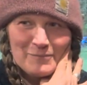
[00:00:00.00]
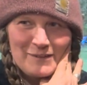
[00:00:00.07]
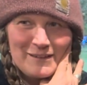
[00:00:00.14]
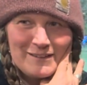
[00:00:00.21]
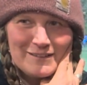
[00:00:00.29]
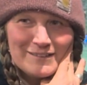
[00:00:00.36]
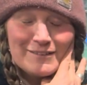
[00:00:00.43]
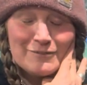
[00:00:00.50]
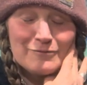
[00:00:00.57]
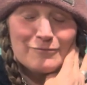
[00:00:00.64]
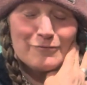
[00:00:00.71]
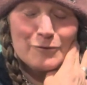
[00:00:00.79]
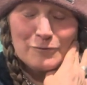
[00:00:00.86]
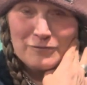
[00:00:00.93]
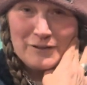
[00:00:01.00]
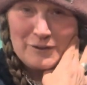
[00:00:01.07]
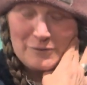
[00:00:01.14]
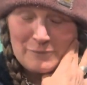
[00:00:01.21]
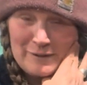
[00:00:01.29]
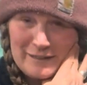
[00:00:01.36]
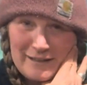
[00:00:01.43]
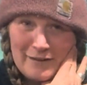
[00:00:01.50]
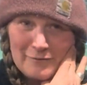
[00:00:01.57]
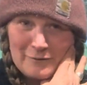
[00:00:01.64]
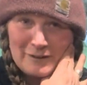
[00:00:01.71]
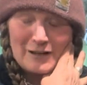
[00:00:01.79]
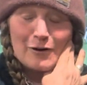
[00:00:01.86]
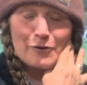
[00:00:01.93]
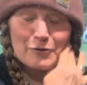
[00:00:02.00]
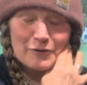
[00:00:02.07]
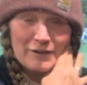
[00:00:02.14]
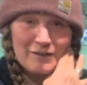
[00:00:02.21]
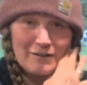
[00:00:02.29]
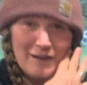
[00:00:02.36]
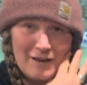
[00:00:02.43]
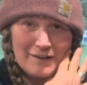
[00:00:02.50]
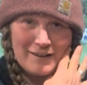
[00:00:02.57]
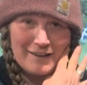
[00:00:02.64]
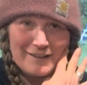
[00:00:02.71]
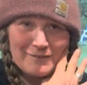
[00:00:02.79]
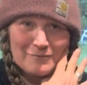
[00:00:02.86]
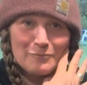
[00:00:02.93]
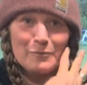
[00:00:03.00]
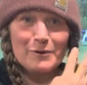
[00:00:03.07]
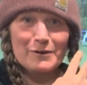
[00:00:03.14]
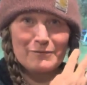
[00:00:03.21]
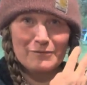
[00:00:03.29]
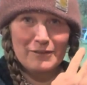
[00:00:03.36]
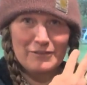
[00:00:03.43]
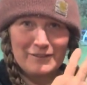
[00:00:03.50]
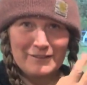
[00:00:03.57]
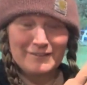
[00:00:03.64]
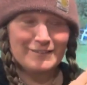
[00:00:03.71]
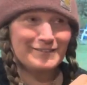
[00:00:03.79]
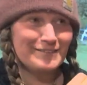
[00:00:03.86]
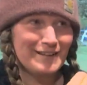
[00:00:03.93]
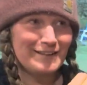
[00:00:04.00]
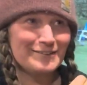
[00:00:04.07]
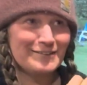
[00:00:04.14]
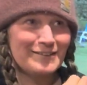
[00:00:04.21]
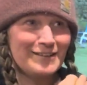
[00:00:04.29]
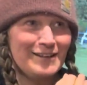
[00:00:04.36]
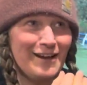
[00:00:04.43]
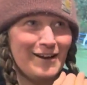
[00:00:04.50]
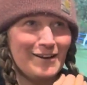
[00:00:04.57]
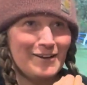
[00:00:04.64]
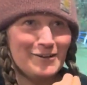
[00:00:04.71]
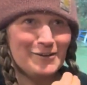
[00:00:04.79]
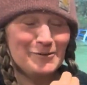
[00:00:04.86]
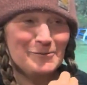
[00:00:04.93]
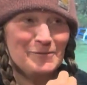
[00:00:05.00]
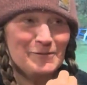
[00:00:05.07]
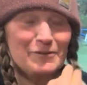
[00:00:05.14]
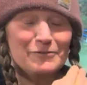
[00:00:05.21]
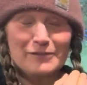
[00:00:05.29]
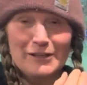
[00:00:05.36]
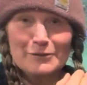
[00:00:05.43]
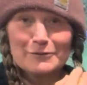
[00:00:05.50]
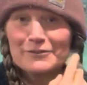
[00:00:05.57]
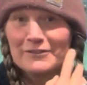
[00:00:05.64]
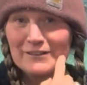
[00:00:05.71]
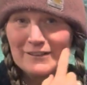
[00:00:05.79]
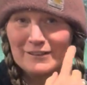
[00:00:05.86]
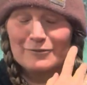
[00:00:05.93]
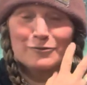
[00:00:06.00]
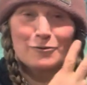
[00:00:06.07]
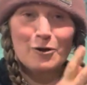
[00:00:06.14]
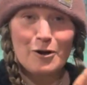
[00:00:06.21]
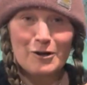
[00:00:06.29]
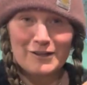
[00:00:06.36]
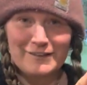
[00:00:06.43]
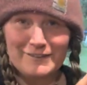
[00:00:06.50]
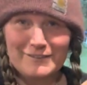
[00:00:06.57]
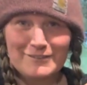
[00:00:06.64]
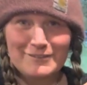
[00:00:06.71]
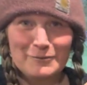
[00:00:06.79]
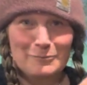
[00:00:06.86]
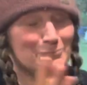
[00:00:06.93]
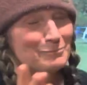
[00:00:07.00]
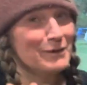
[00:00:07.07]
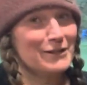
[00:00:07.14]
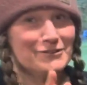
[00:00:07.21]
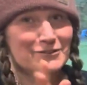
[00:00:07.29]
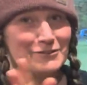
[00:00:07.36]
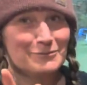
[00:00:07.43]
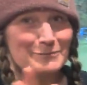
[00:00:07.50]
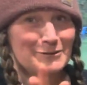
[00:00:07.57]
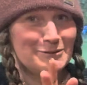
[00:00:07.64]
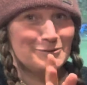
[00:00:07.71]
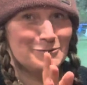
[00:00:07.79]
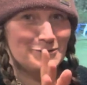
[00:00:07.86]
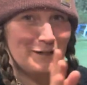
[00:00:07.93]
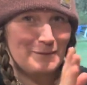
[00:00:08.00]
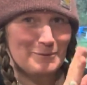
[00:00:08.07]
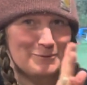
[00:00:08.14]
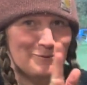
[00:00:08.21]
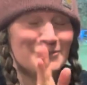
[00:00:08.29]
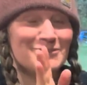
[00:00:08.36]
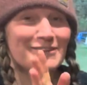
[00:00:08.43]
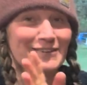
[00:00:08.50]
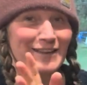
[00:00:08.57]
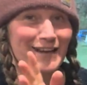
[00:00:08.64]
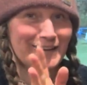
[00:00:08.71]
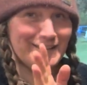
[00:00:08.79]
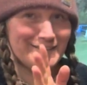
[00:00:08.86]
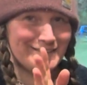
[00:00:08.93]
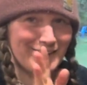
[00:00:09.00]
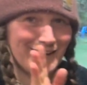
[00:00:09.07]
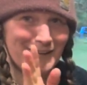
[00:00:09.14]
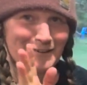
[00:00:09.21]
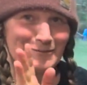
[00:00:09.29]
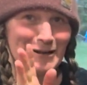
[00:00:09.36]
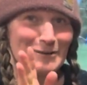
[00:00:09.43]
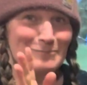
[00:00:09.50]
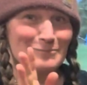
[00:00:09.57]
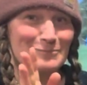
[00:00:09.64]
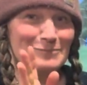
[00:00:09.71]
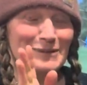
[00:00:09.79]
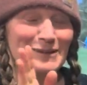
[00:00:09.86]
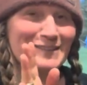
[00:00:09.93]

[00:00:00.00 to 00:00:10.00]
is in full flare right now and hurting a lot. And one of the things that flares it is talking. So much to Mr. Tabert's delight, I'm being